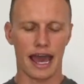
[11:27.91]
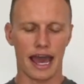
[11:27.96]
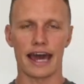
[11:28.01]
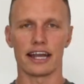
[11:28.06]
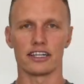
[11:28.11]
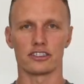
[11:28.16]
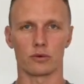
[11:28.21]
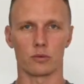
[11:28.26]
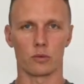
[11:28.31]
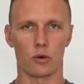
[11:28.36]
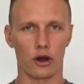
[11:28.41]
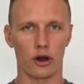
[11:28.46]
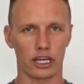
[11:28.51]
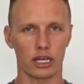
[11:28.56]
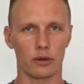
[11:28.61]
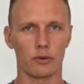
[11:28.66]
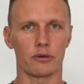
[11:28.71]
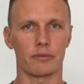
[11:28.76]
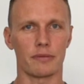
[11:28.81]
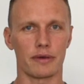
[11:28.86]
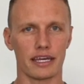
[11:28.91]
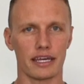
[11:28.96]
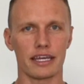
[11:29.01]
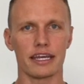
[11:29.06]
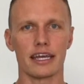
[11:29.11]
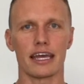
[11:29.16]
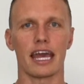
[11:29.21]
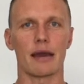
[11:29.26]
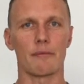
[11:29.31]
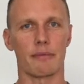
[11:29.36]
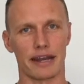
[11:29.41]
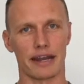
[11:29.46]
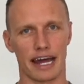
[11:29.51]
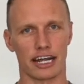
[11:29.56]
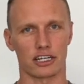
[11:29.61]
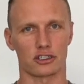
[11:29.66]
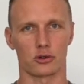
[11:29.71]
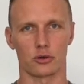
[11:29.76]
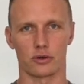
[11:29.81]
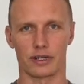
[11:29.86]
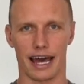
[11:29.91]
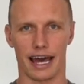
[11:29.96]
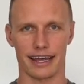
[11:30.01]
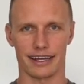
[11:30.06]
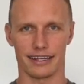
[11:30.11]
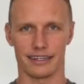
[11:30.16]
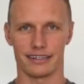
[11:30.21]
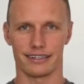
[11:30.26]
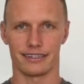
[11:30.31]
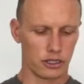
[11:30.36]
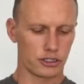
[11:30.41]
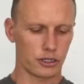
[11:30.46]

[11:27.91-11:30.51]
And is it working with me in my natural gait?